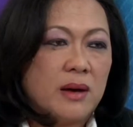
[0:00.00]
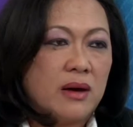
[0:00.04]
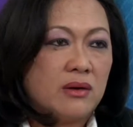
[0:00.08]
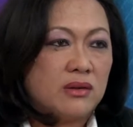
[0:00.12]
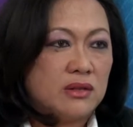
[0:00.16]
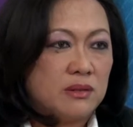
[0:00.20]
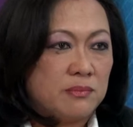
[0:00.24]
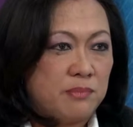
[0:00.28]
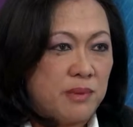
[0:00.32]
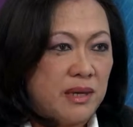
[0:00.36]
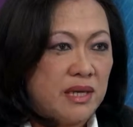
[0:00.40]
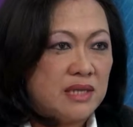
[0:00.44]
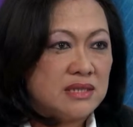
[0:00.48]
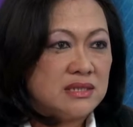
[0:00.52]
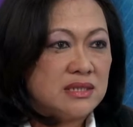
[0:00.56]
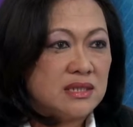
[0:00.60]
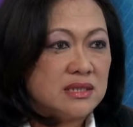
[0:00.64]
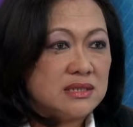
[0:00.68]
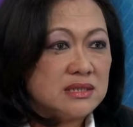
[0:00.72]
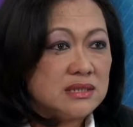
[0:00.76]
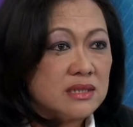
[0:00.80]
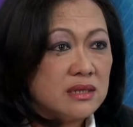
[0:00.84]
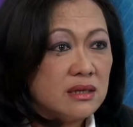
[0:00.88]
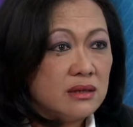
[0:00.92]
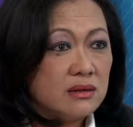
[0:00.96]
about the
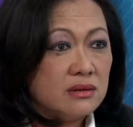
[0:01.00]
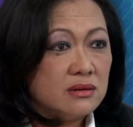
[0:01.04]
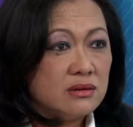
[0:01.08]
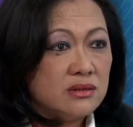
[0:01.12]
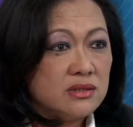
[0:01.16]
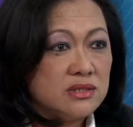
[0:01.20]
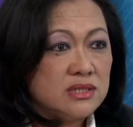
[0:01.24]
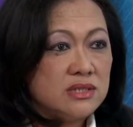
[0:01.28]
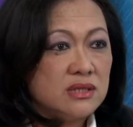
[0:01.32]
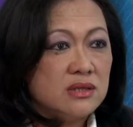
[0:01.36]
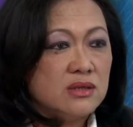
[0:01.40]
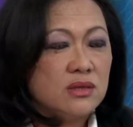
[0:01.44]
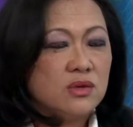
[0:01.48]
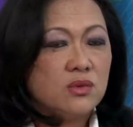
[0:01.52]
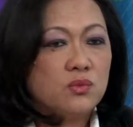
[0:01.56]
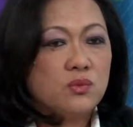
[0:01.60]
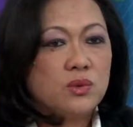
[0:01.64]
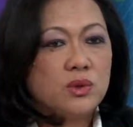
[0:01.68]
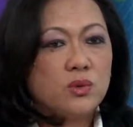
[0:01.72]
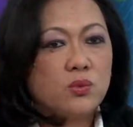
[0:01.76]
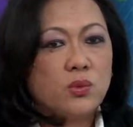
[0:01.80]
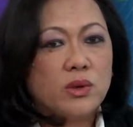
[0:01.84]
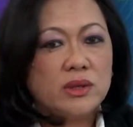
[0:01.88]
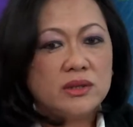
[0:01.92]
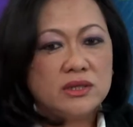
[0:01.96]
basic skills.
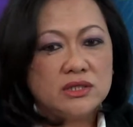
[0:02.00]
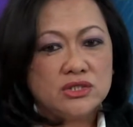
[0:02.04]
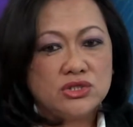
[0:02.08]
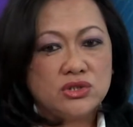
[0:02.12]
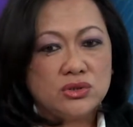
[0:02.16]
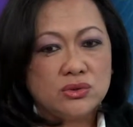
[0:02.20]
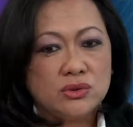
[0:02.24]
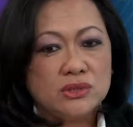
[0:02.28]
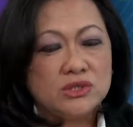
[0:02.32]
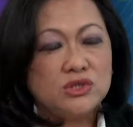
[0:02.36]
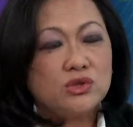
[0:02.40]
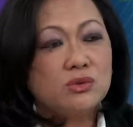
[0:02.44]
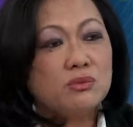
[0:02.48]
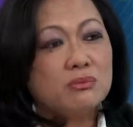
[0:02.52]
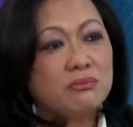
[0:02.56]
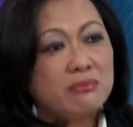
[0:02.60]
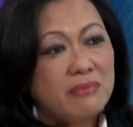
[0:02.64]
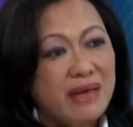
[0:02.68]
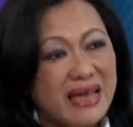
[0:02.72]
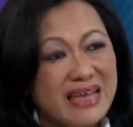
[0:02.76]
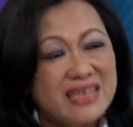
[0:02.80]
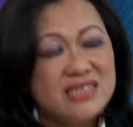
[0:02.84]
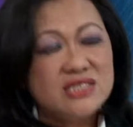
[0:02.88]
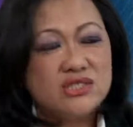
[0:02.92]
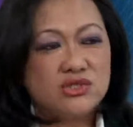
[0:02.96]
We want the children to
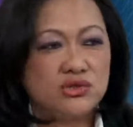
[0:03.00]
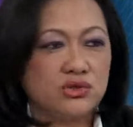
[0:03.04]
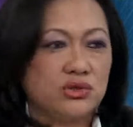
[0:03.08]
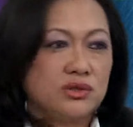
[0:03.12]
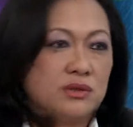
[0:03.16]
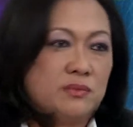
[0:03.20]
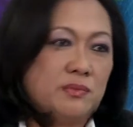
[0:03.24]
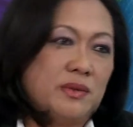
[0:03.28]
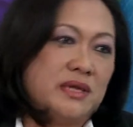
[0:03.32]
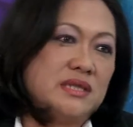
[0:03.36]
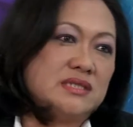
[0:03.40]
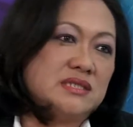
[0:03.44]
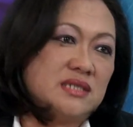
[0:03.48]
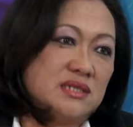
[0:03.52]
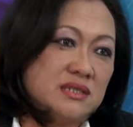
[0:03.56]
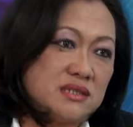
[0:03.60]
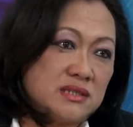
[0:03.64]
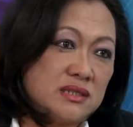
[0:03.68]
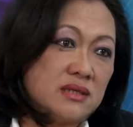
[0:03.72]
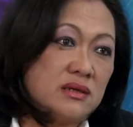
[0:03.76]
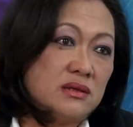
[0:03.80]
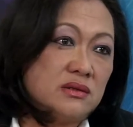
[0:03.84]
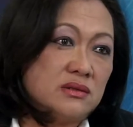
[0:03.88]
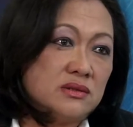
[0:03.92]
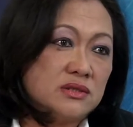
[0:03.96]
master the basic
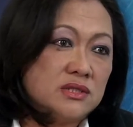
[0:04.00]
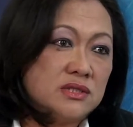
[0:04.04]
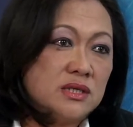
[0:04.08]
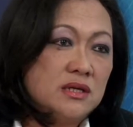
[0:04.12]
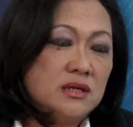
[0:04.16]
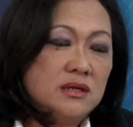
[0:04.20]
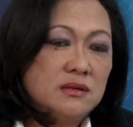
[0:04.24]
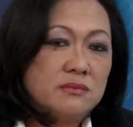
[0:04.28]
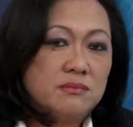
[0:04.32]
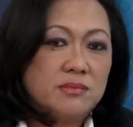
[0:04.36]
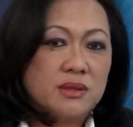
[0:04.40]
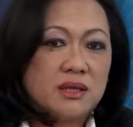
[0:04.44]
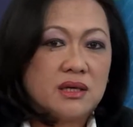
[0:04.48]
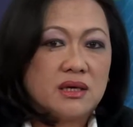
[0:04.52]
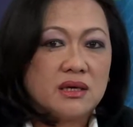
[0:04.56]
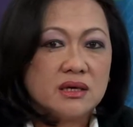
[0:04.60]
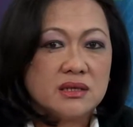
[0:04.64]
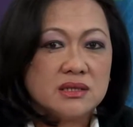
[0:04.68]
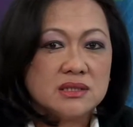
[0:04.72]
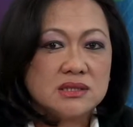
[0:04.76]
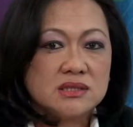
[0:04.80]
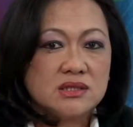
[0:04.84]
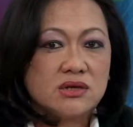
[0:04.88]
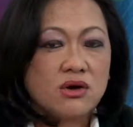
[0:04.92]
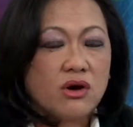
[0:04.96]
skills
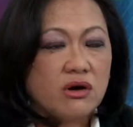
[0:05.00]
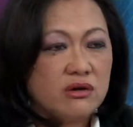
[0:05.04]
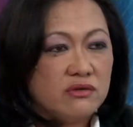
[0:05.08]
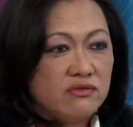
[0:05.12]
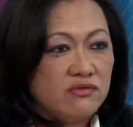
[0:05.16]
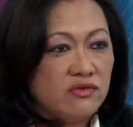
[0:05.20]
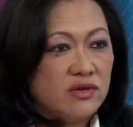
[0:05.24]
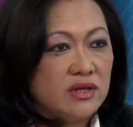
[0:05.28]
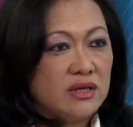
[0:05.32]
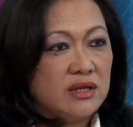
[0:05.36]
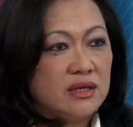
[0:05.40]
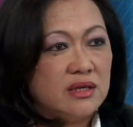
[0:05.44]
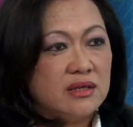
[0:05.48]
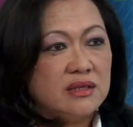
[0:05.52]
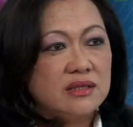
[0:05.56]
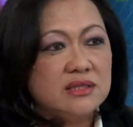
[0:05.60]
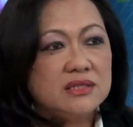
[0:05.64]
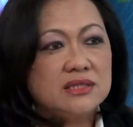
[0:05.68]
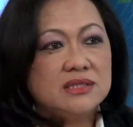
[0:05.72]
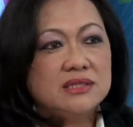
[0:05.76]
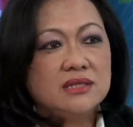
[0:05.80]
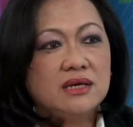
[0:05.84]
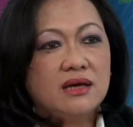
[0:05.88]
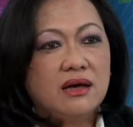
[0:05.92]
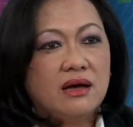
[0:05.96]
because
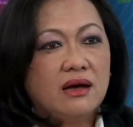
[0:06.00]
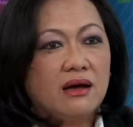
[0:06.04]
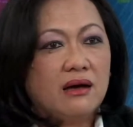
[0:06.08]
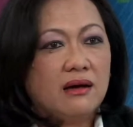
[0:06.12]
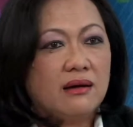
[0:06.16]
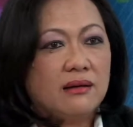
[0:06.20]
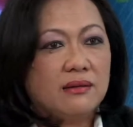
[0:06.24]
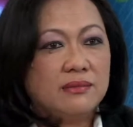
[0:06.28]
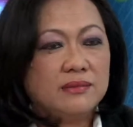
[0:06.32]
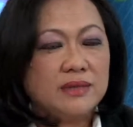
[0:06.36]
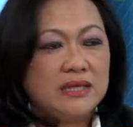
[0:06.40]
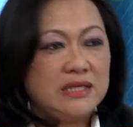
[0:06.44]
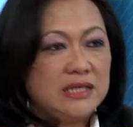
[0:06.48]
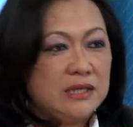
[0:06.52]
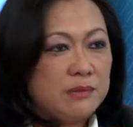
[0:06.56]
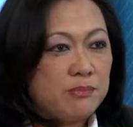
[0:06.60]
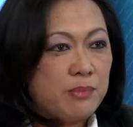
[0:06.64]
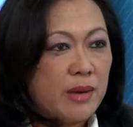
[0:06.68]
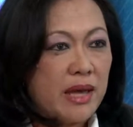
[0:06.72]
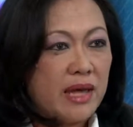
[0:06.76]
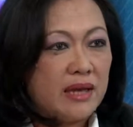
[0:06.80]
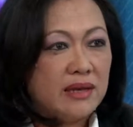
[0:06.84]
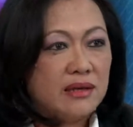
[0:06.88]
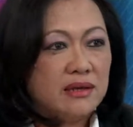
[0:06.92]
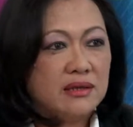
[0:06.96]
confidence,
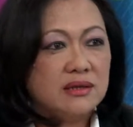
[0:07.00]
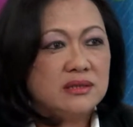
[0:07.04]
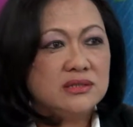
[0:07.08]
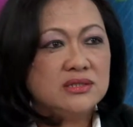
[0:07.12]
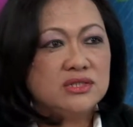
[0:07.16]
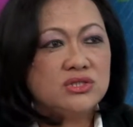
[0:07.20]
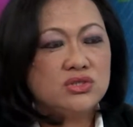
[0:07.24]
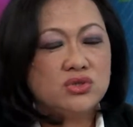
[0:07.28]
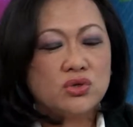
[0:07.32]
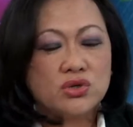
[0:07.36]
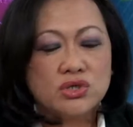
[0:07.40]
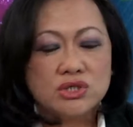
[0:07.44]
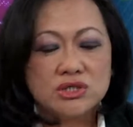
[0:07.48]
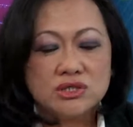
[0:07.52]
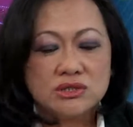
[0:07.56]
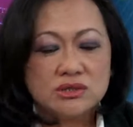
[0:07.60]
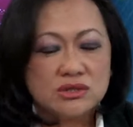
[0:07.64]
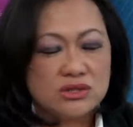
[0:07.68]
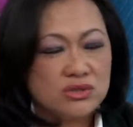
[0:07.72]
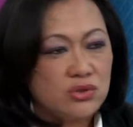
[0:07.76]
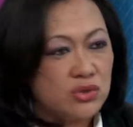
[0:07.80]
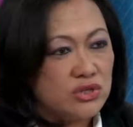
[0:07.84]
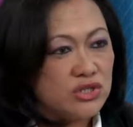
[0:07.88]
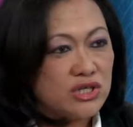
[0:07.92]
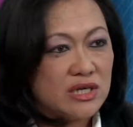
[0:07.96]
independence,
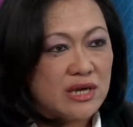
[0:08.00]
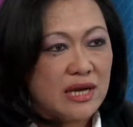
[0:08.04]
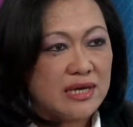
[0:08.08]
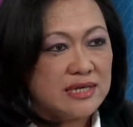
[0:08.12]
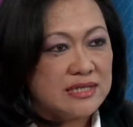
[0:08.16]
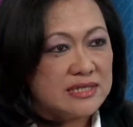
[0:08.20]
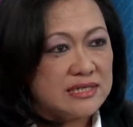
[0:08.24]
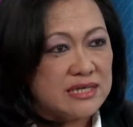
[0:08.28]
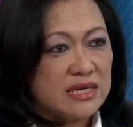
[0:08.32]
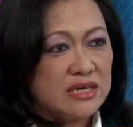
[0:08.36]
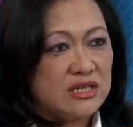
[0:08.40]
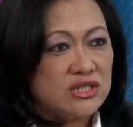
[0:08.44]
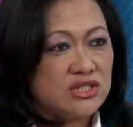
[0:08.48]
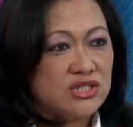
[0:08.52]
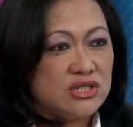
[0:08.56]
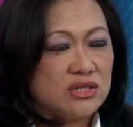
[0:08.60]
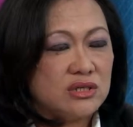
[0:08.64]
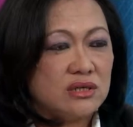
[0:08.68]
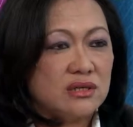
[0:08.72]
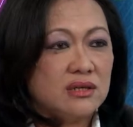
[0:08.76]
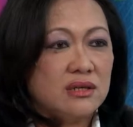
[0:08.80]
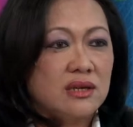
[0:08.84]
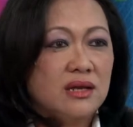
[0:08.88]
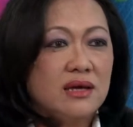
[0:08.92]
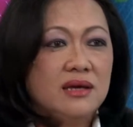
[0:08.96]

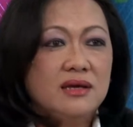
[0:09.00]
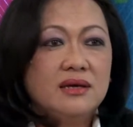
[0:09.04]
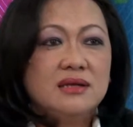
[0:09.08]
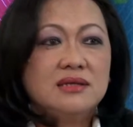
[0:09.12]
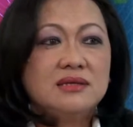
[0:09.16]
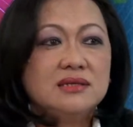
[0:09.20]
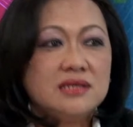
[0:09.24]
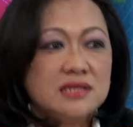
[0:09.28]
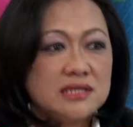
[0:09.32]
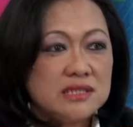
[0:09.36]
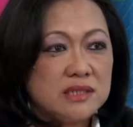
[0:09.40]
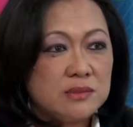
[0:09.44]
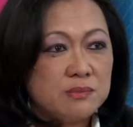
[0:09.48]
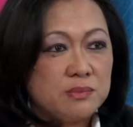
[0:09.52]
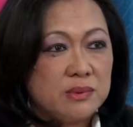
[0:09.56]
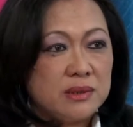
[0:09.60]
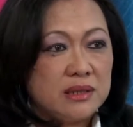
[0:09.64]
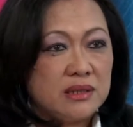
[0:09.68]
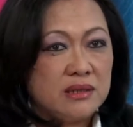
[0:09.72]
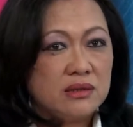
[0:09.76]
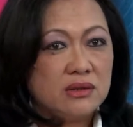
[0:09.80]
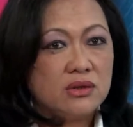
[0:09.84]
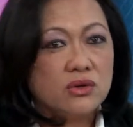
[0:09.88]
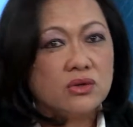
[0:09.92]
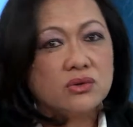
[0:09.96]
socialization,
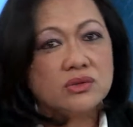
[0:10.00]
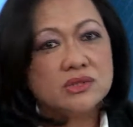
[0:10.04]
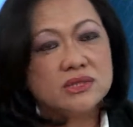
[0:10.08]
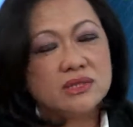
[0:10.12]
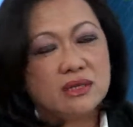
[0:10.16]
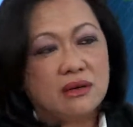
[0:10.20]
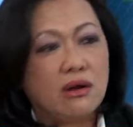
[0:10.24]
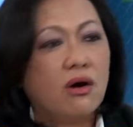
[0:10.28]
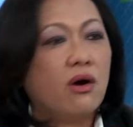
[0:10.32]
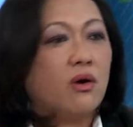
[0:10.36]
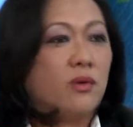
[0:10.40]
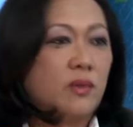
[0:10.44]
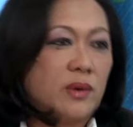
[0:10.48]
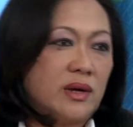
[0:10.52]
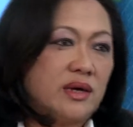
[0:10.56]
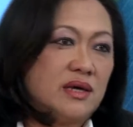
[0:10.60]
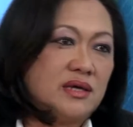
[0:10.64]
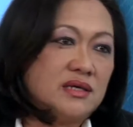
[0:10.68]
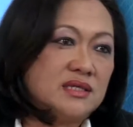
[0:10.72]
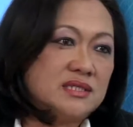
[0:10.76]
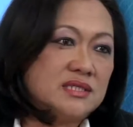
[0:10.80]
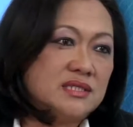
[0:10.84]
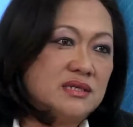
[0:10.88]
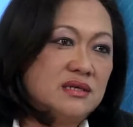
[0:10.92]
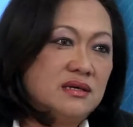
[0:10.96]
discipline goes a long
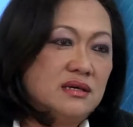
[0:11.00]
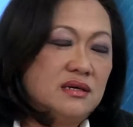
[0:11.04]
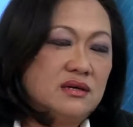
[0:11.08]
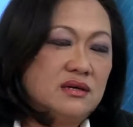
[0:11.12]
ways.